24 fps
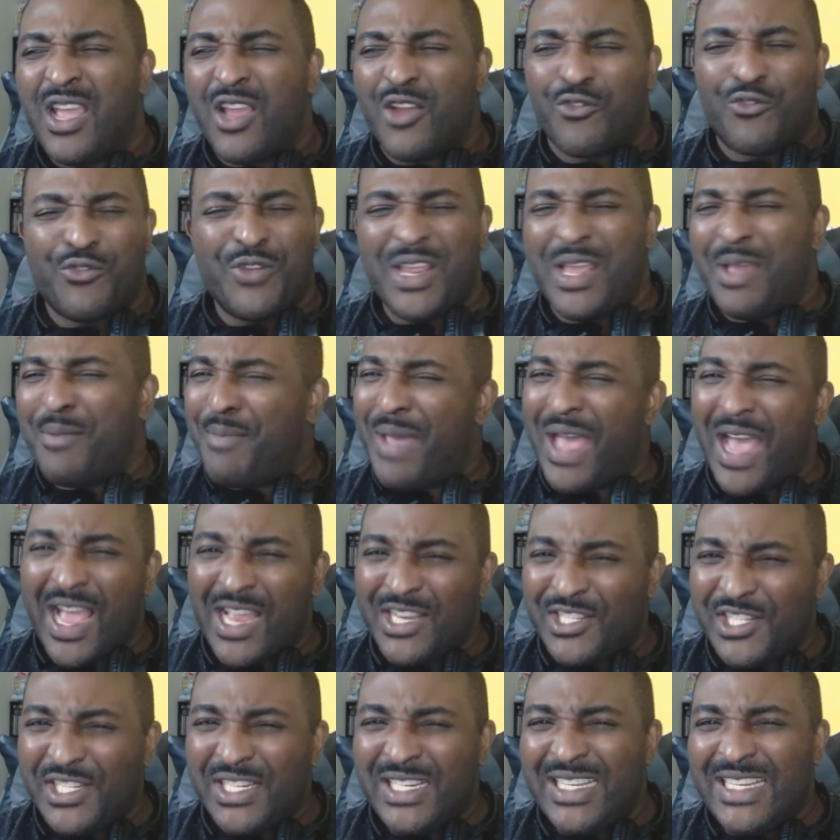
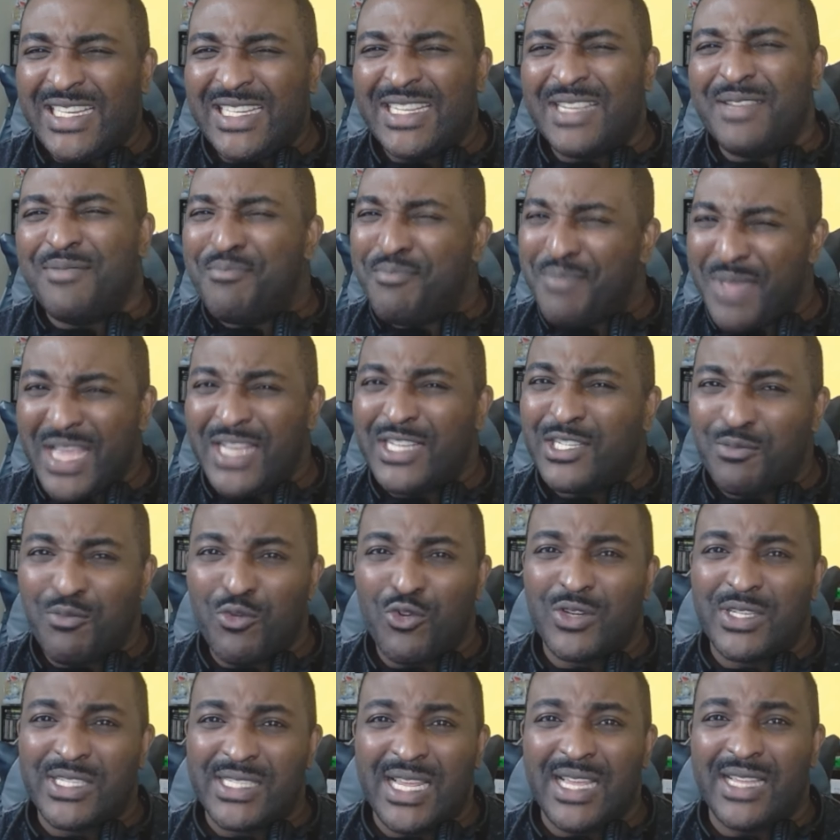reimagining, it makes more
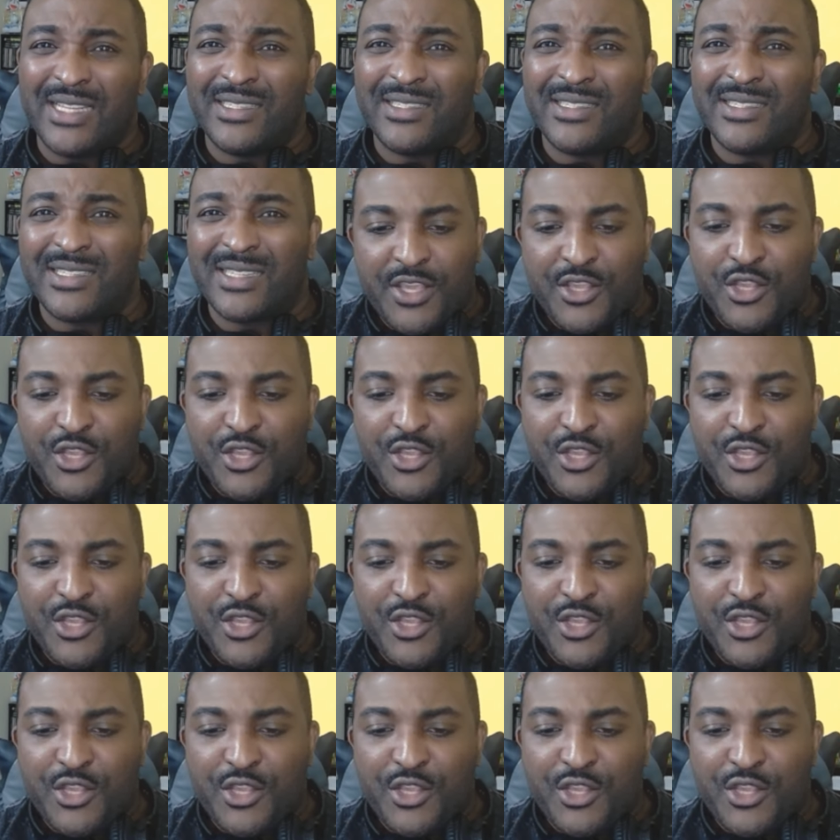sense.